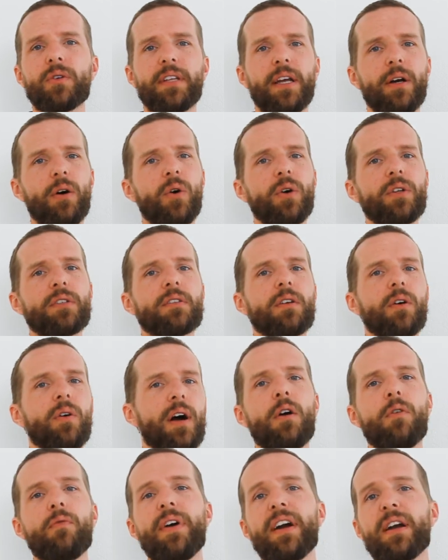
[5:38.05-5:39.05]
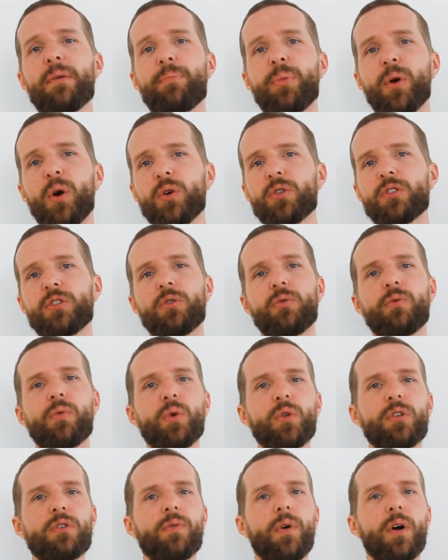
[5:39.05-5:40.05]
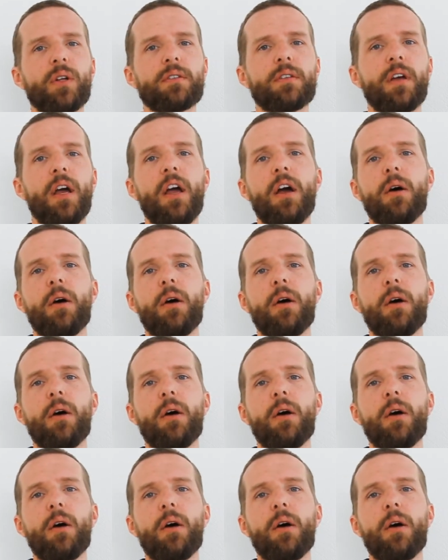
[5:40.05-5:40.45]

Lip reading: They're also very prone to root rot,